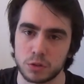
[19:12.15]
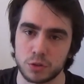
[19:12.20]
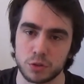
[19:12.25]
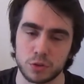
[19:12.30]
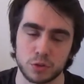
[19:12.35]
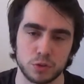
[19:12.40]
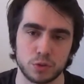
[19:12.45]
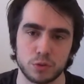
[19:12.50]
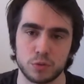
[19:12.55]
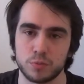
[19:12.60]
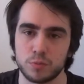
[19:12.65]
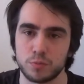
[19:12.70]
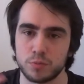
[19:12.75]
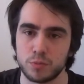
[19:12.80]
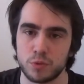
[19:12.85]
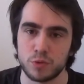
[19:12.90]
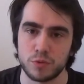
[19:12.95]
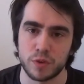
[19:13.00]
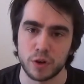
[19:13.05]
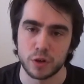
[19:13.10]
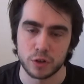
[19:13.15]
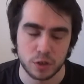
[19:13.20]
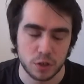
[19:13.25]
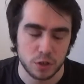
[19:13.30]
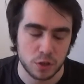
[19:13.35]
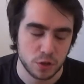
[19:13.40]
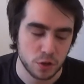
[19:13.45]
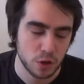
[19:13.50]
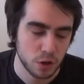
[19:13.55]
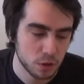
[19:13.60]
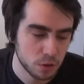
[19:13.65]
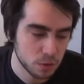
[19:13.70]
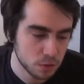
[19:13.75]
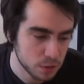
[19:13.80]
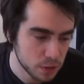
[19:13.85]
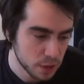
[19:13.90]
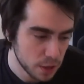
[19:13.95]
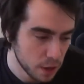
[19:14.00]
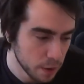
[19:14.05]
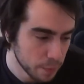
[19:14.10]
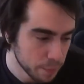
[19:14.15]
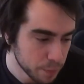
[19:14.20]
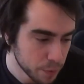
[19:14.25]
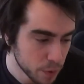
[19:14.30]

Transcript: to move on in circles here.